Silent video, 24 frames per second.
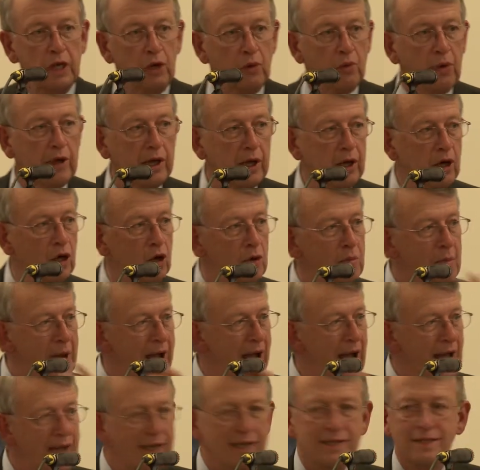We can look
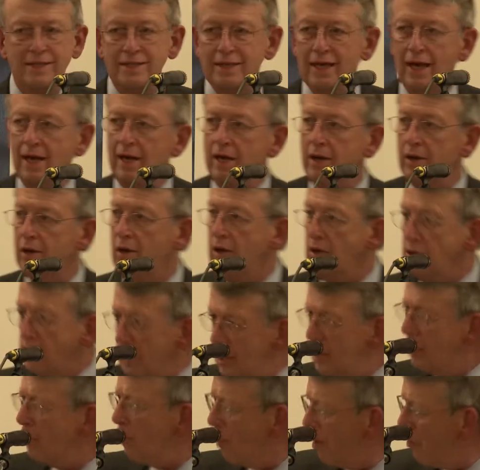back and say, you
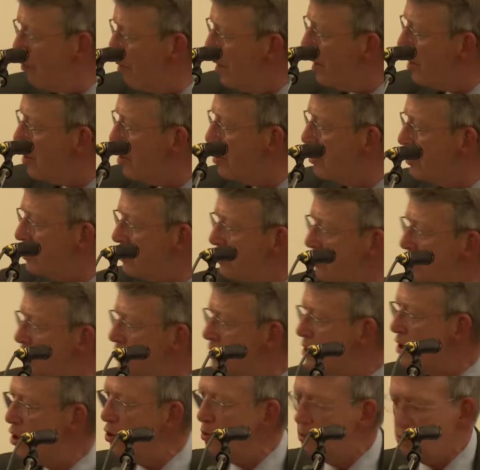know what we learned through
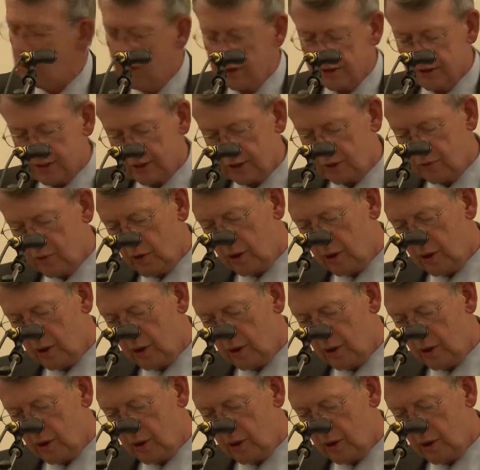this whole process?